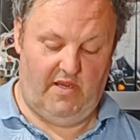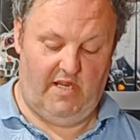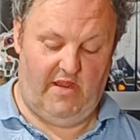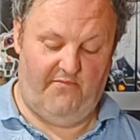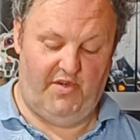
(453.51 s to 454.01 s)
at
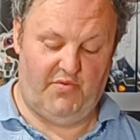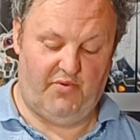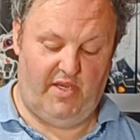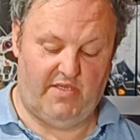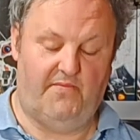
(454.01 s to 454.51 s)
an
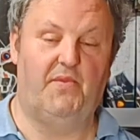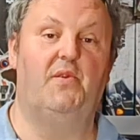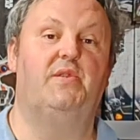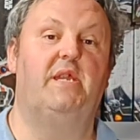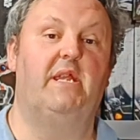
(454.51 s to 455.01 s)
average price of
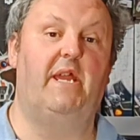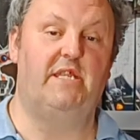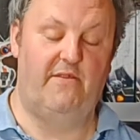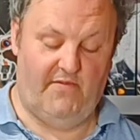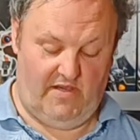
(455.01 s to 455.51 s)

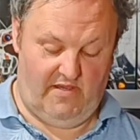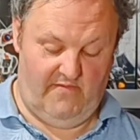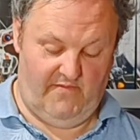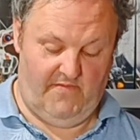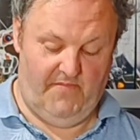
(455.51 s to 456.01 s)

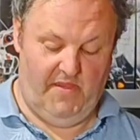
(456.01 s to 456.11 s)
£13.85.